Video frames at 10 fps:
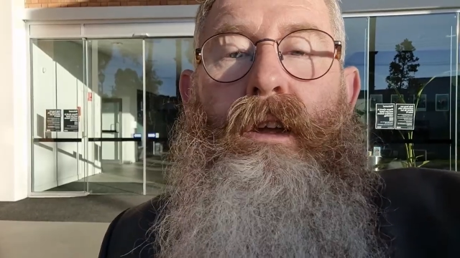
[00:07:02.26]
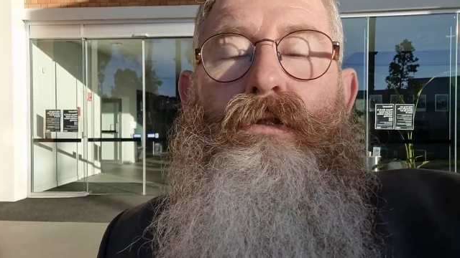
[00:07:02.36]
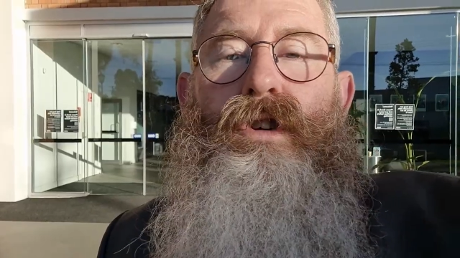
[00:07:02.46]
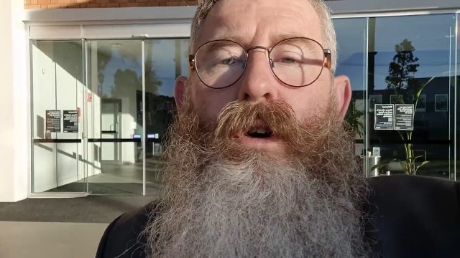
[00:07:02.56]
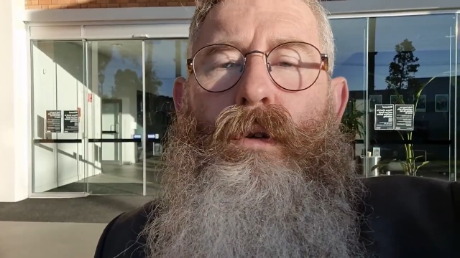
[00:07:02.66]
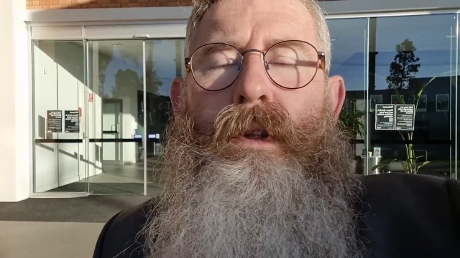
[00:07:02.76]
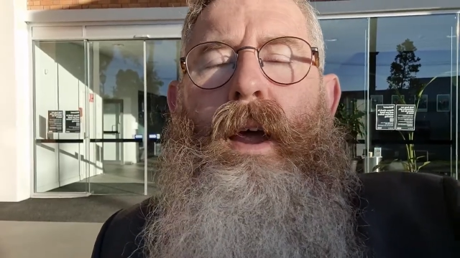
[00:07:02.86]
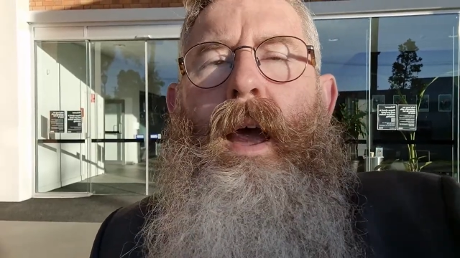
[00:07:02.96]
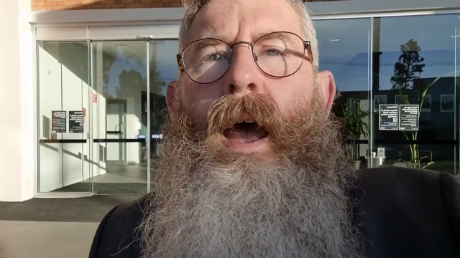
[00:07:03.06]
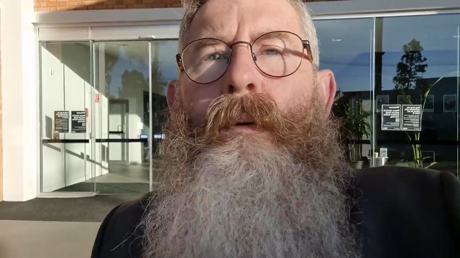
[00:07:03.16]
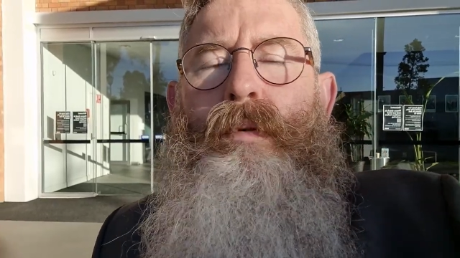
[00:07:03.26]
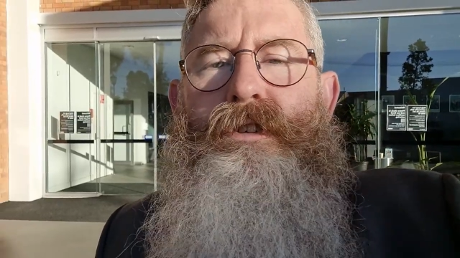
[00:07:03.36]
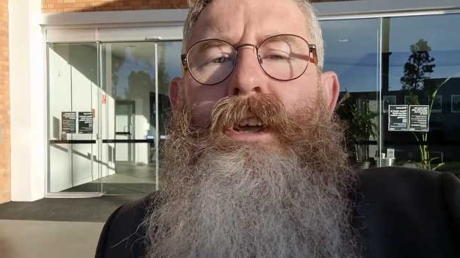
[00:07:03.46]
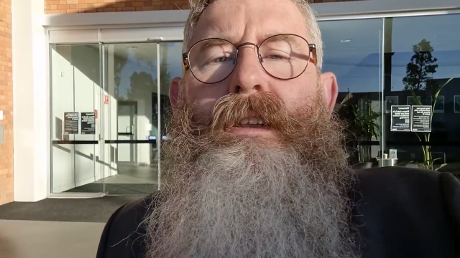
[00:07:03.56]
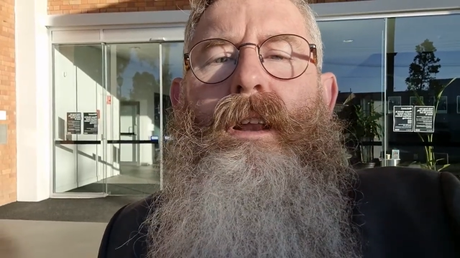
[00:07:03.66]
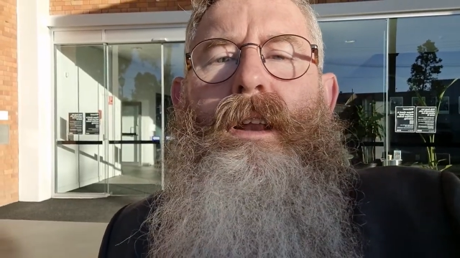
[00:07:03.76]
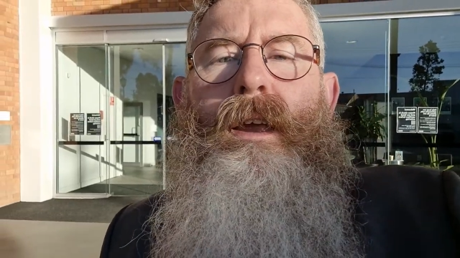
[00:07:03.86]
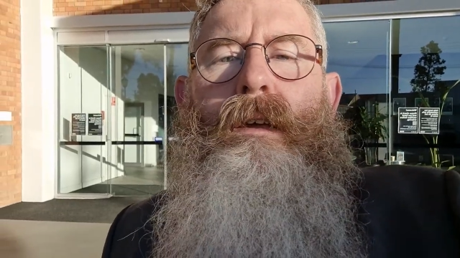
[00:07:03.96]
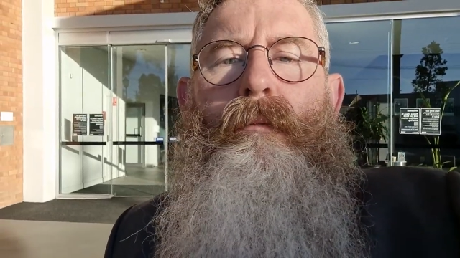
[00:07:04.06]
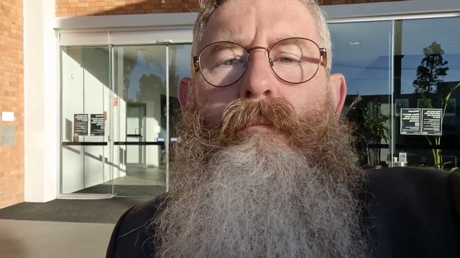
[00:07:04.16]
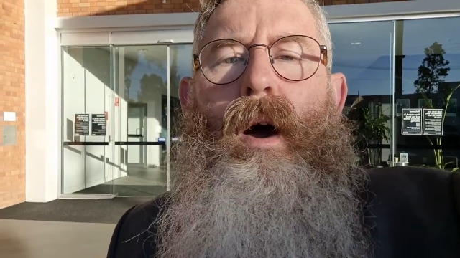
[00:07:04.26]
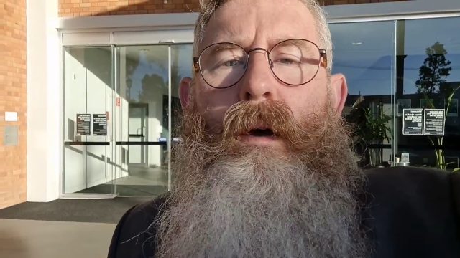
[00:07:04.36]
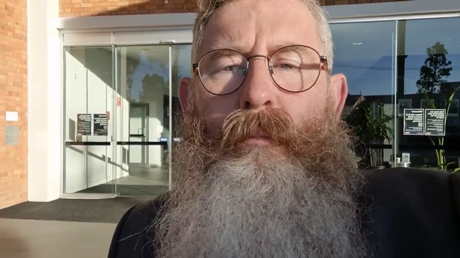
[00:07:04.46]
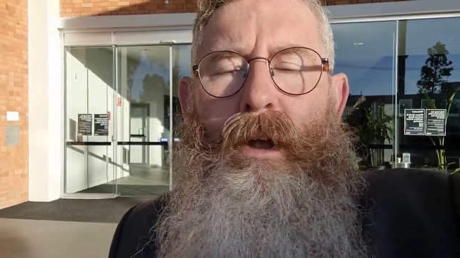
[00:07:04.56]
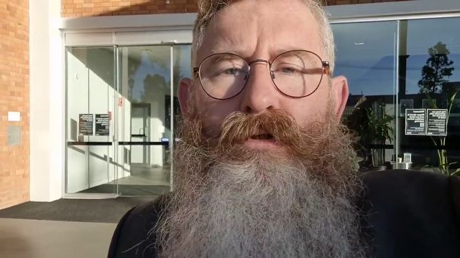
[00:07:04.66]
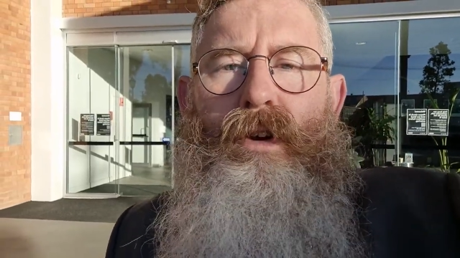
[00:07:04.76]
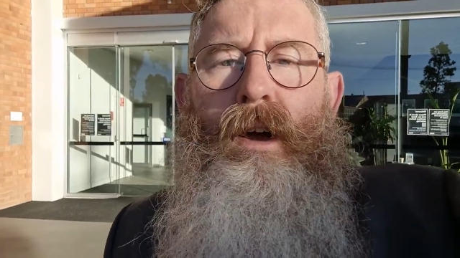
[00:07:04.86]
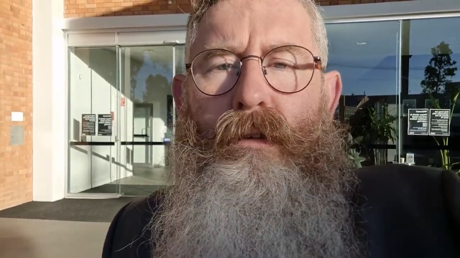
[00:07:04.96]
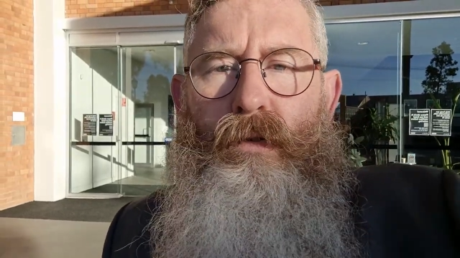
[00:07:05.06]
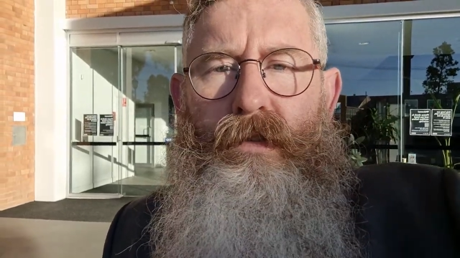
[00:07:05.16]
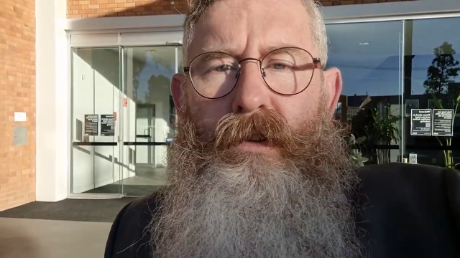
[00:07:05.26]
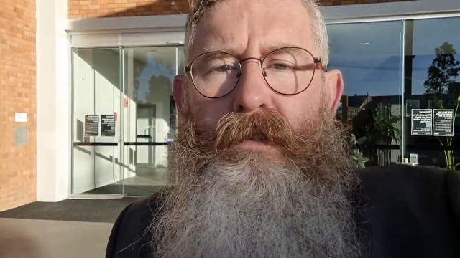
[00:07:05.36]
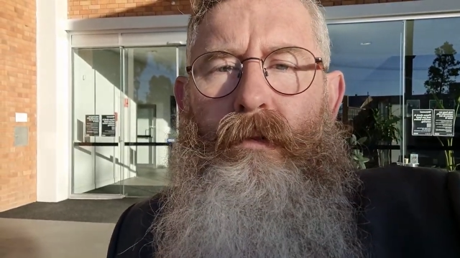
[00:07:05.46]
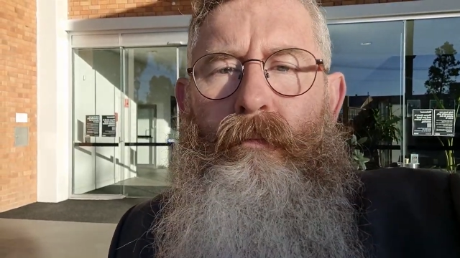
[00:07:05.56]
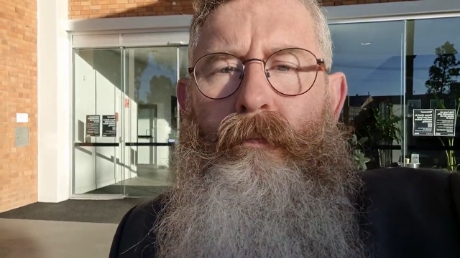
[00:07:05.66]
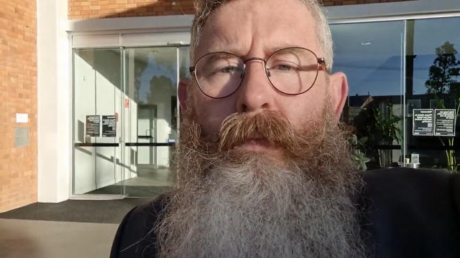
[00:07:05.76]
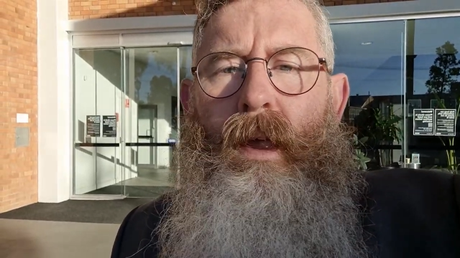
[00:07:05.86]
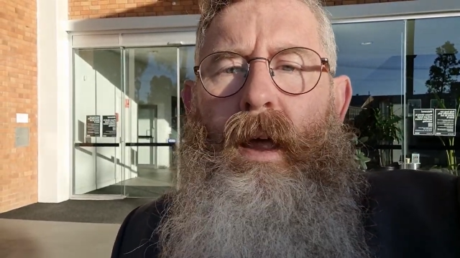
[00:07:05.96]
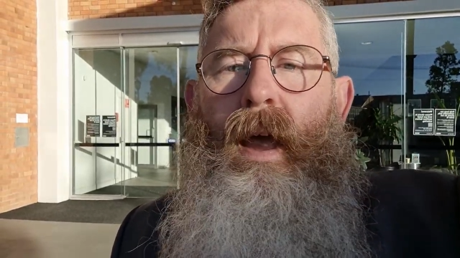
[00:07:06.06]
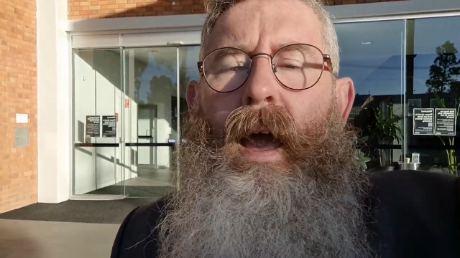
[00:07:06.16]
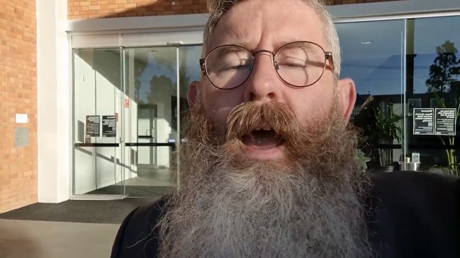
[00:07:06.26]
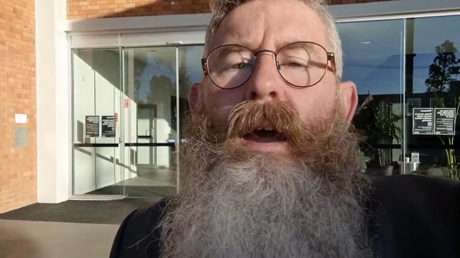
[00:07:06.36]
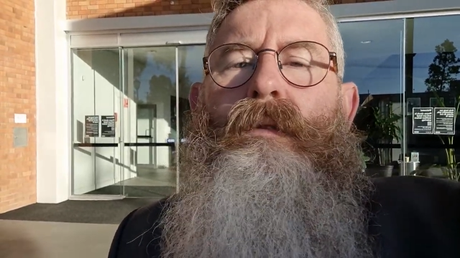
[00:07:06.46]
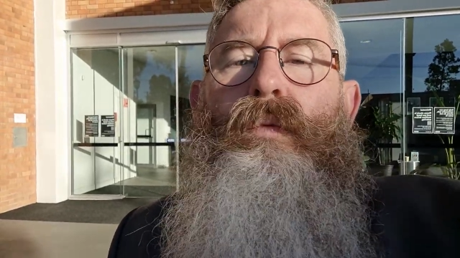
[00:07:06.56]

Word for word: controlled, and particularly by a patriarchal system and